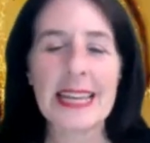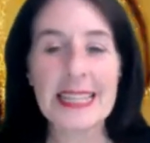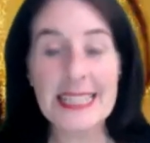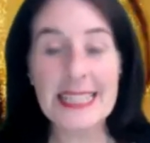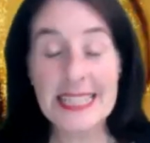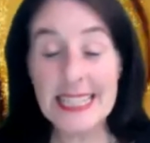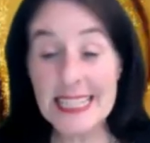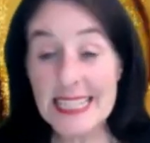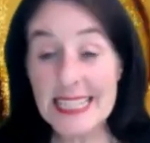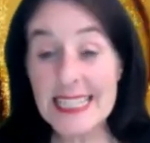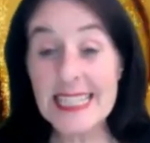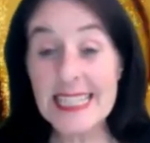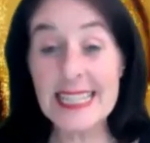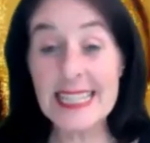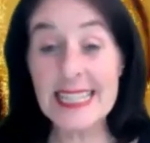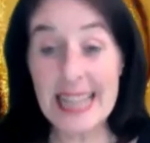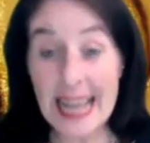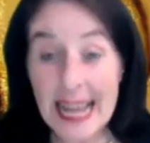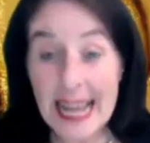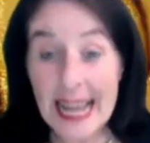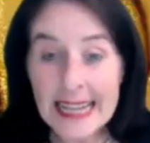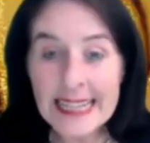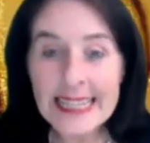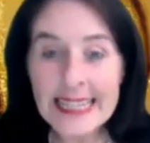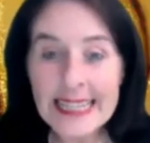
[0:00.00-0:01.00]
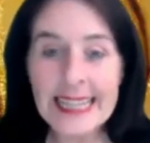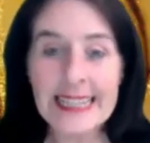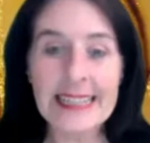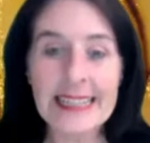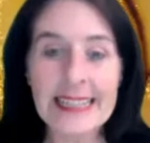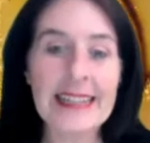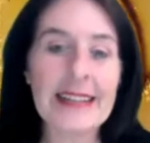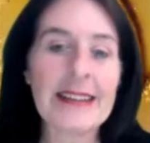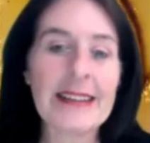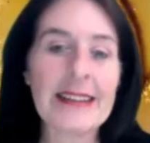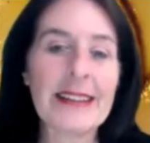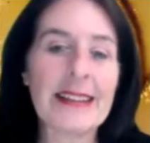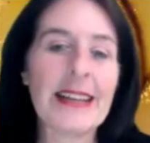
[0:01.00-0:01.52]
She is
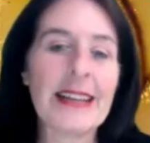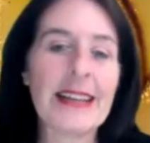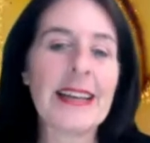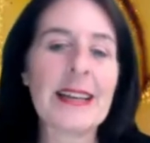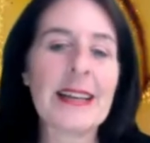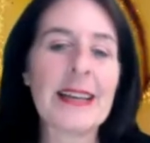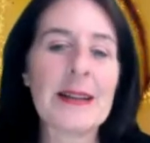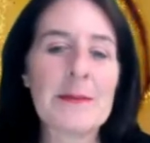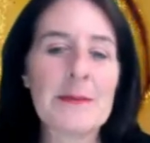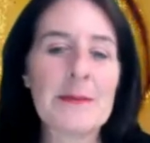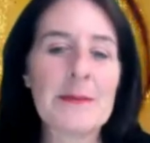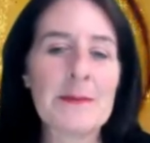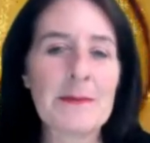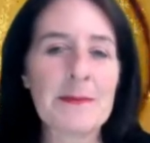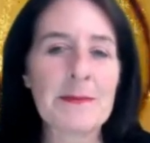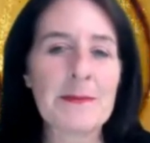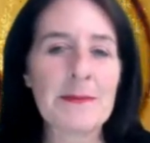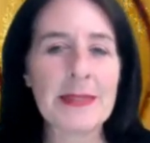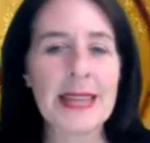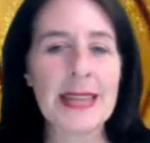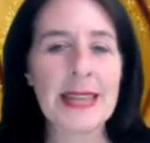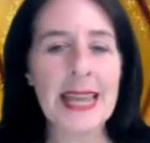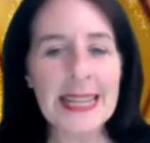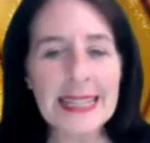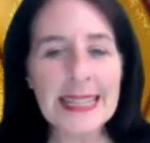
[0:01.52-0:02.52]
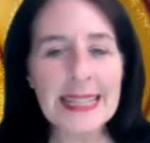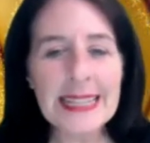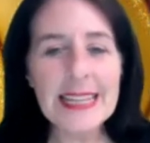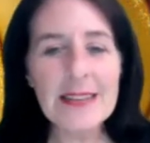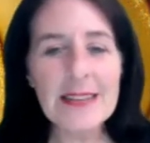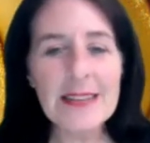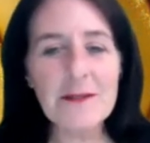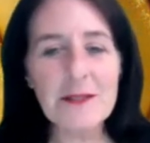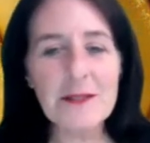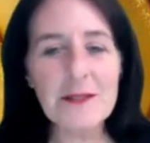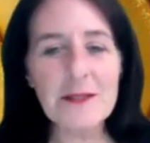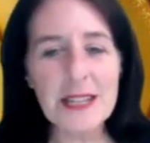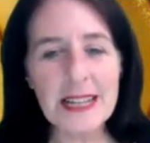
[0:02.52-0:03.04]
Italian
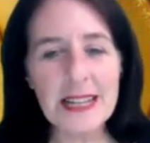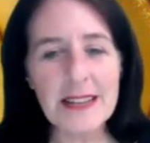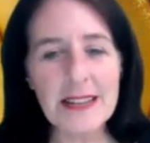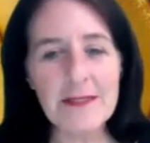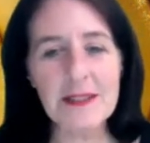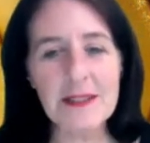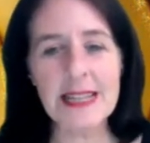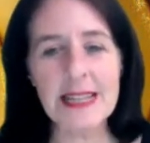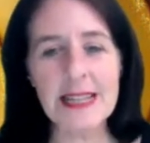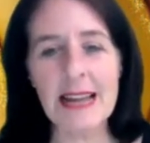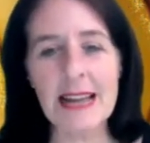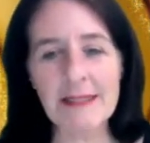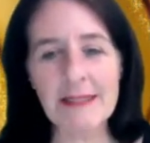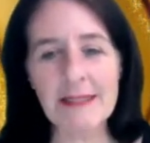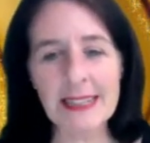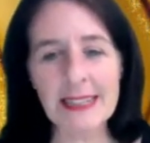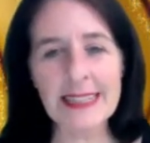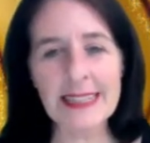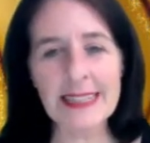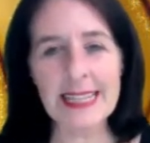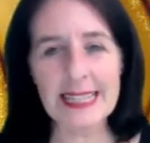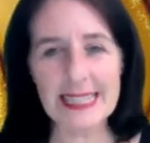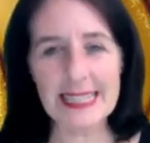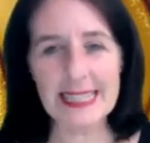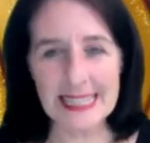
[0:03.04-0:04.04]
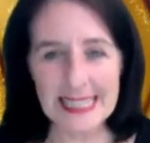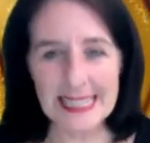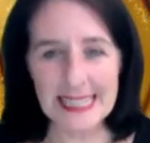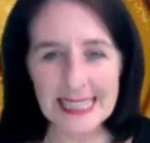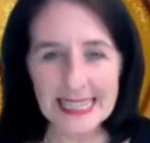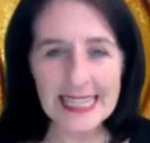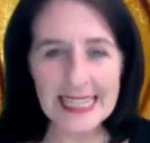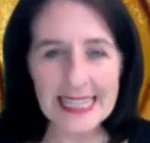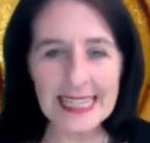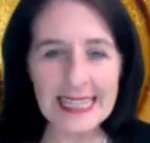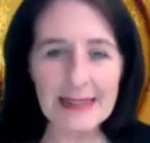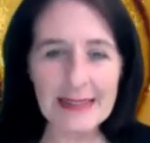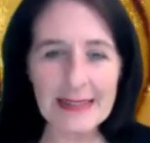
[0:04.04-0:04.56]
native. She lives now in the
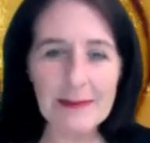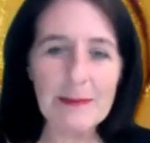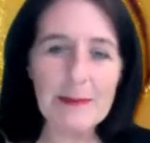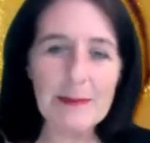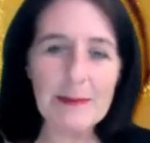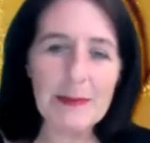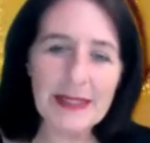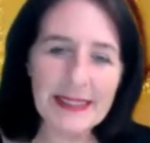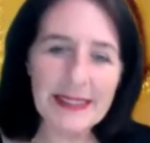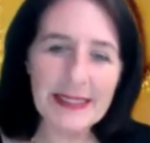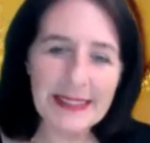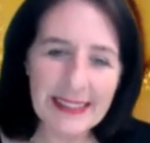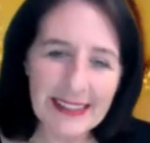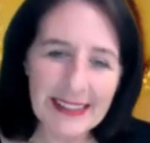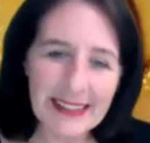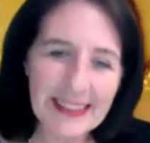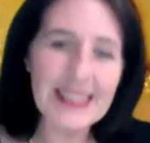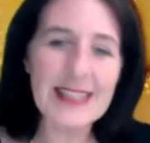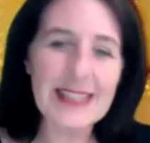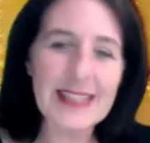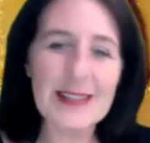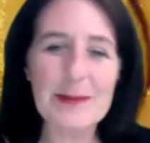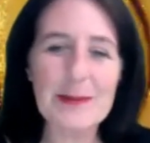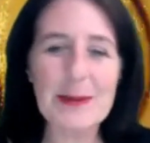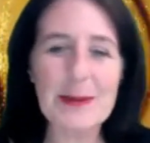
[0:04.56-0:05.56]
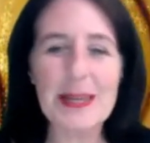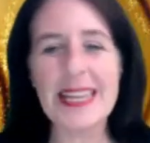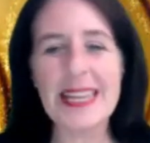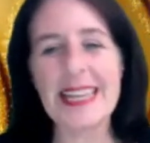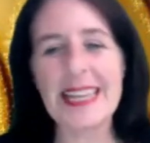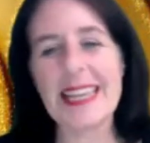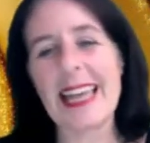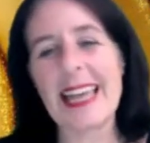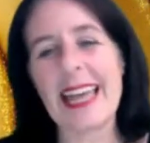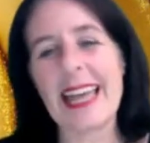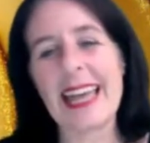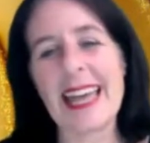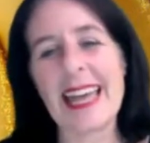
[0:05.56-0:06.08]
Ticino, but doesn't
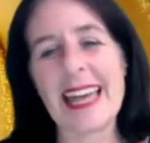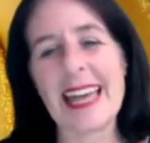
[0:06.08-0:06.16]
speak